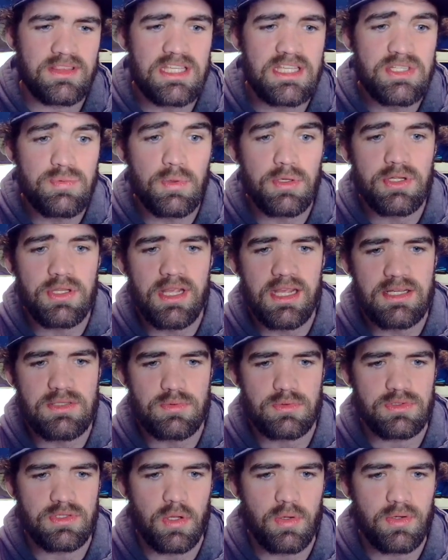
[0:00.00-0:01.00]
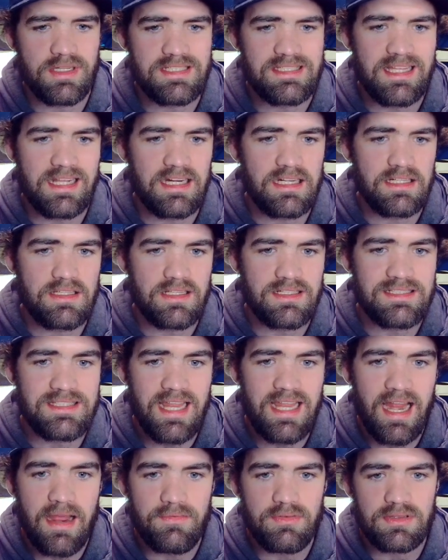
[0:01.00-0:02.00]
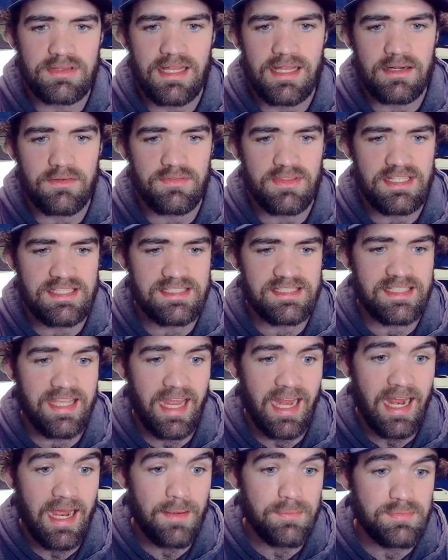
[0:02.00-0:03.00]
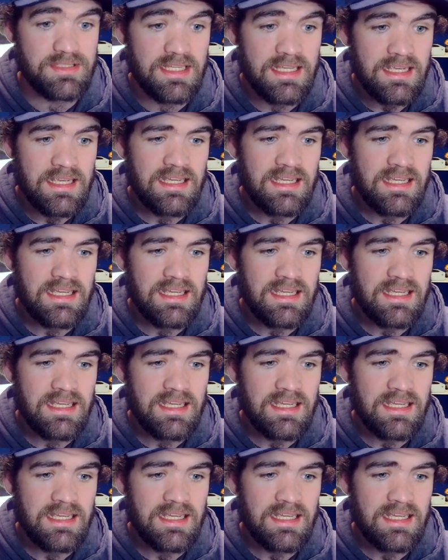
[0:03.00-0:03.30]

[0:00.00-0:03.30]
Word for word: This one, you guys will notice that it does have a lot of these gaps.